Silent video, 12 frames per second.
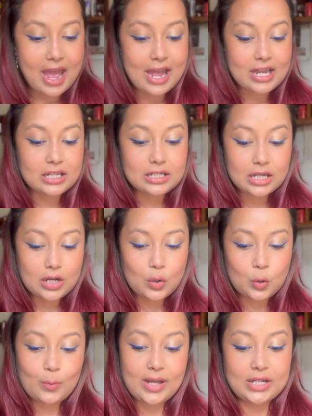And
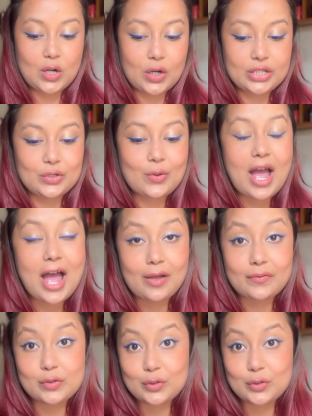oh my god, you have to